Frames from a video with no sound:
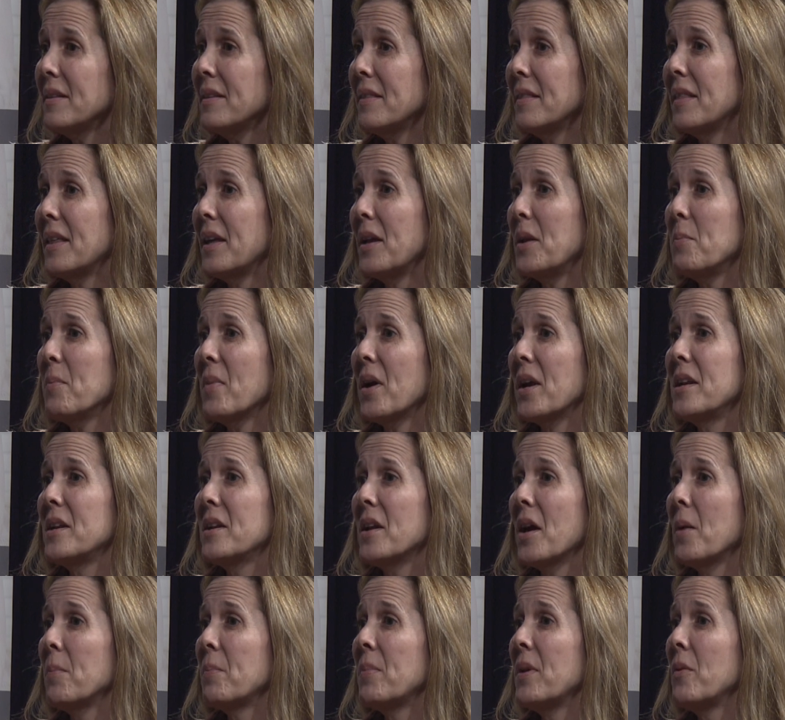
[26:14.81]
They might
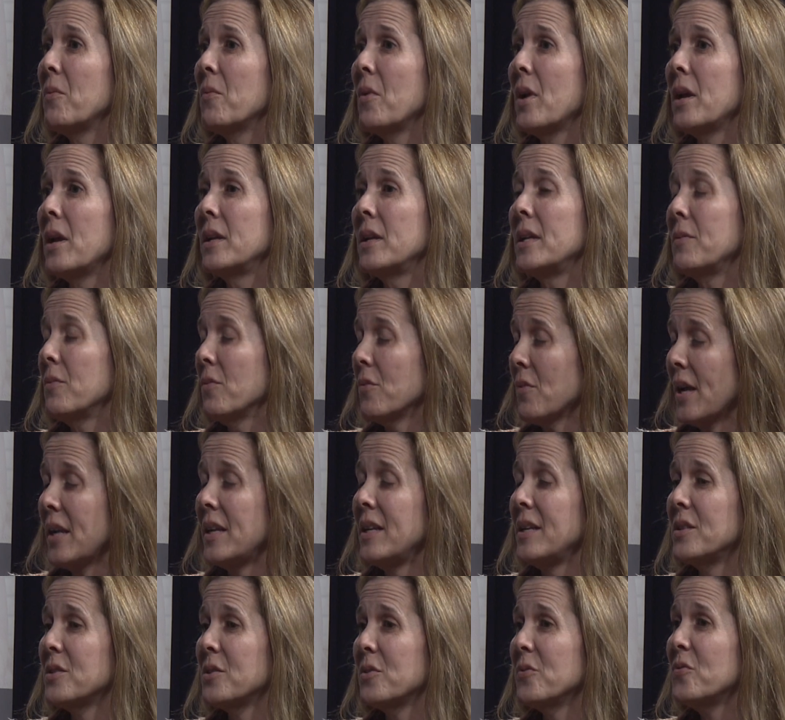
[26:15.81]
not be
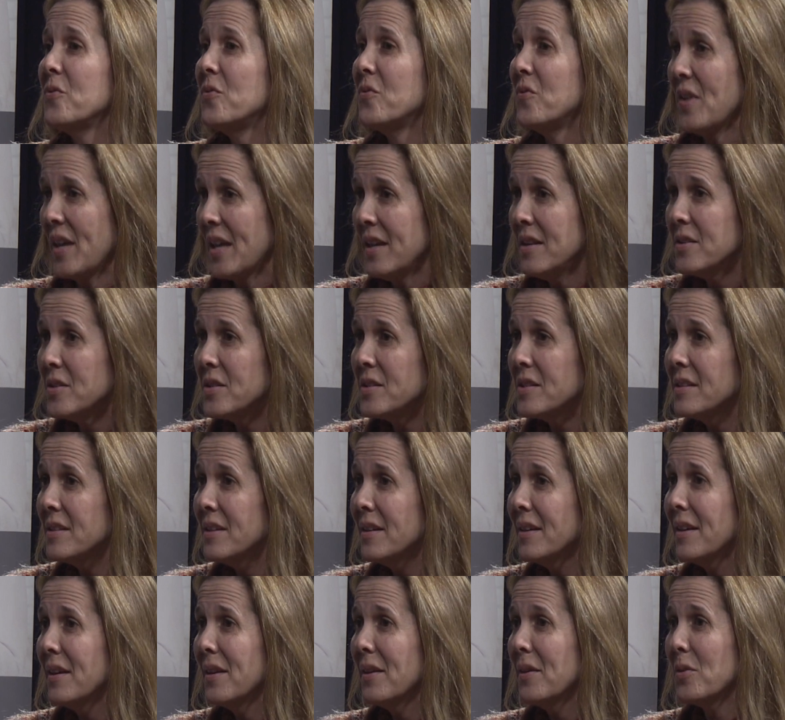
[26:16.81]
ready to face
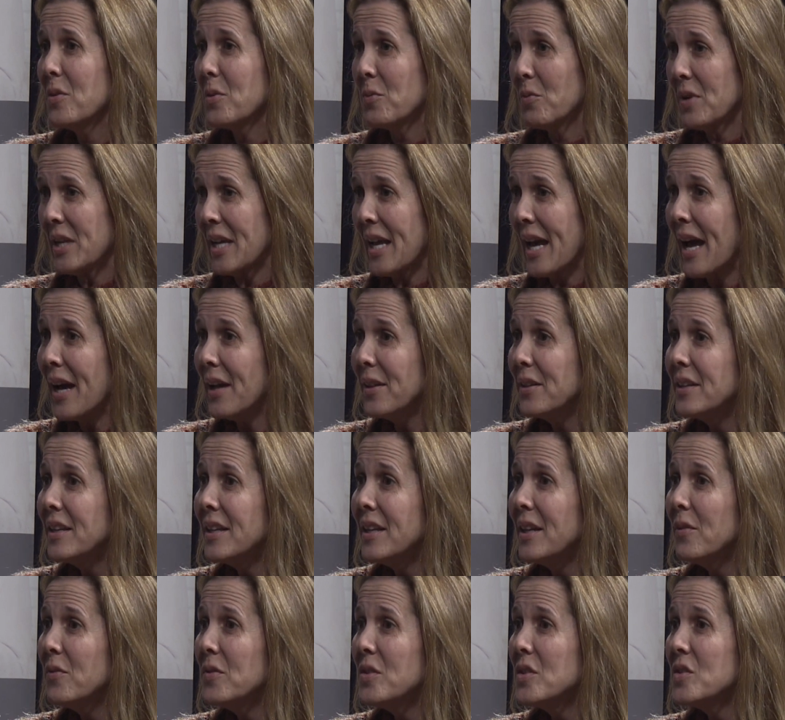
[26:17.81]
the
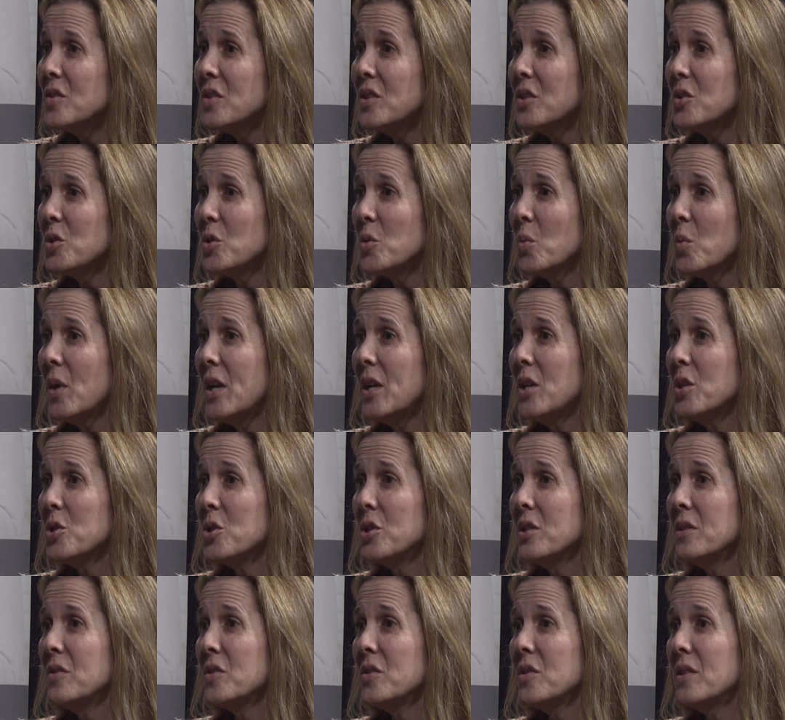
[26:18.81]
reality of the
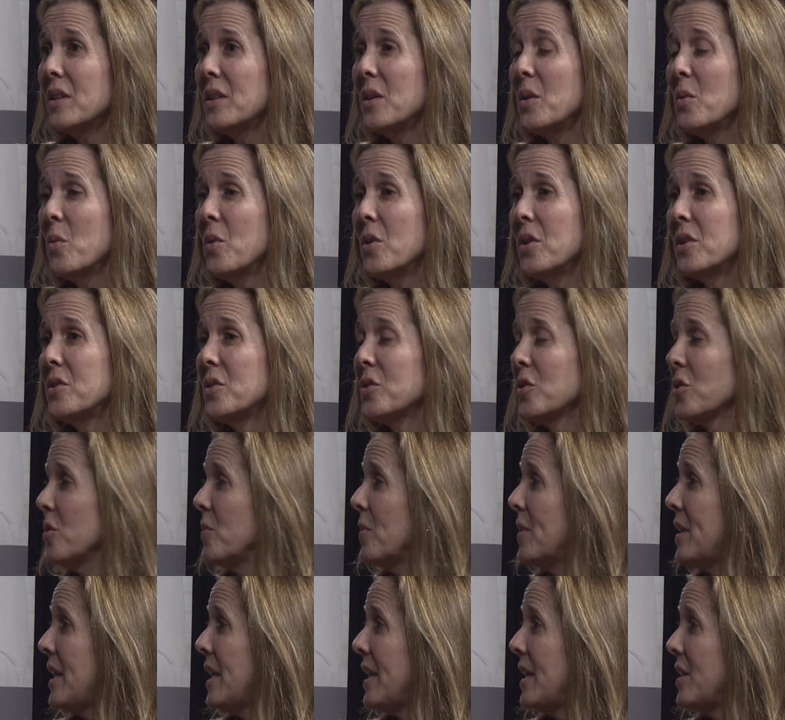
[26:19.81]
situation, so they want to
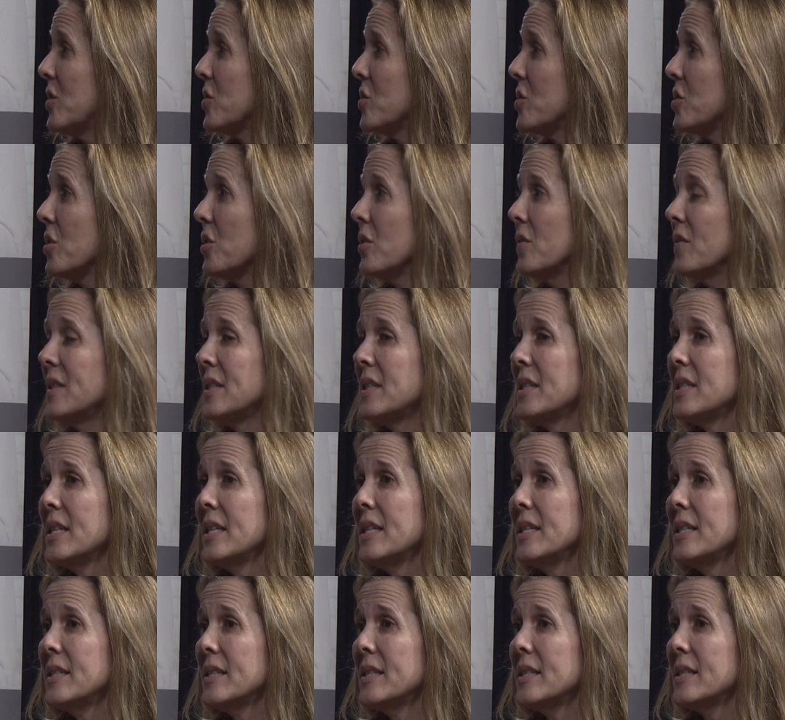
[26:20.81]
terminate
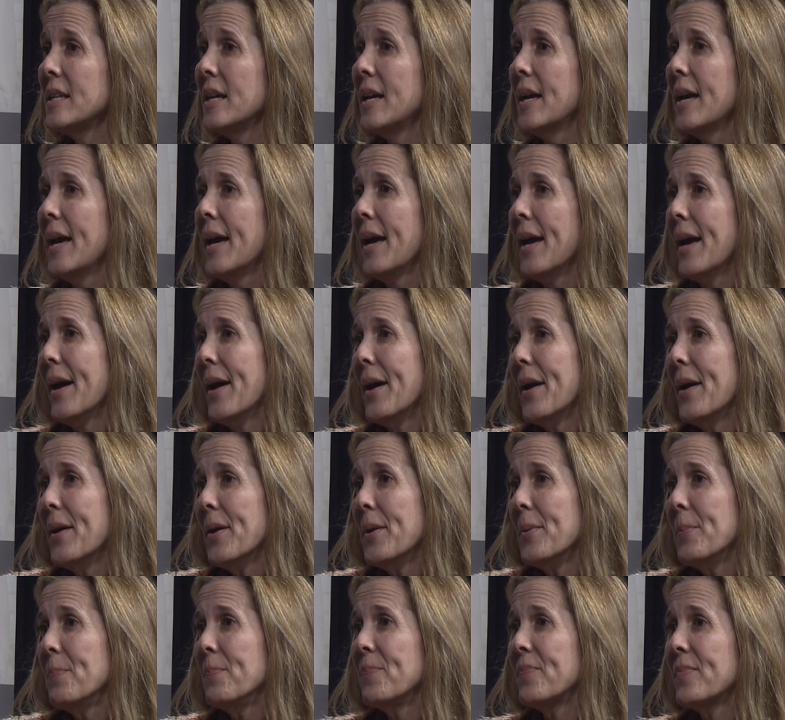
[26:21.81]
services.
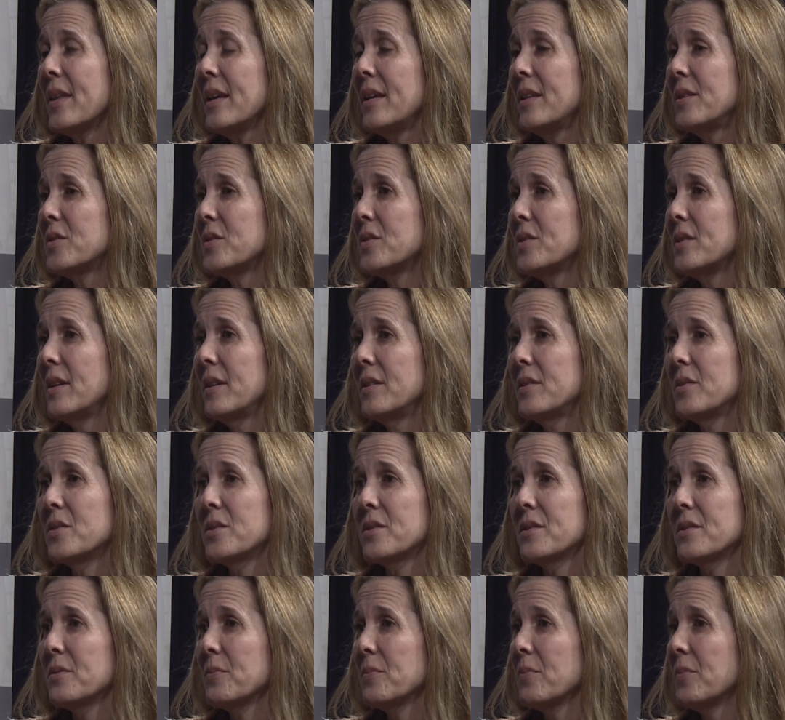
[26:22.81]

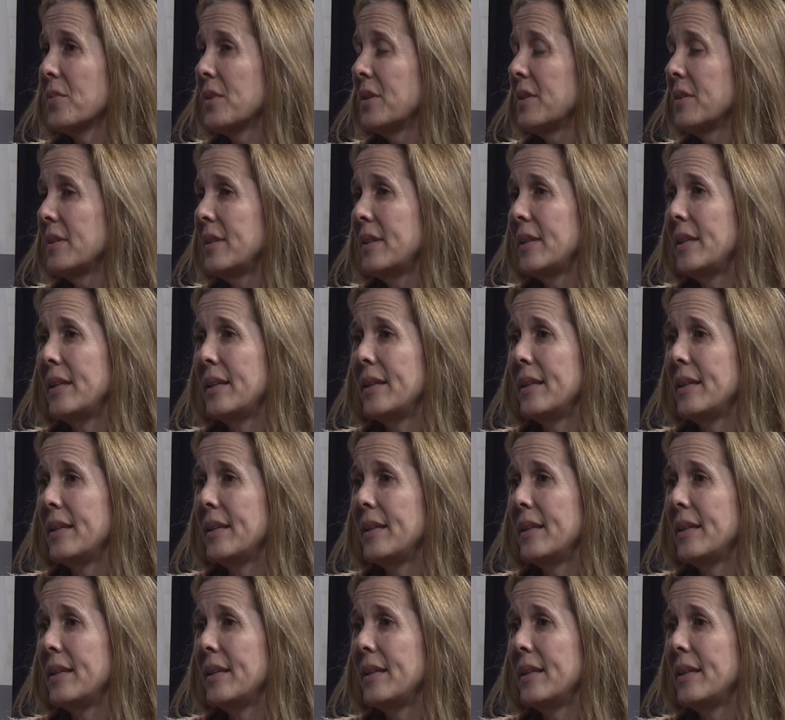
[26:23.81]
It's really...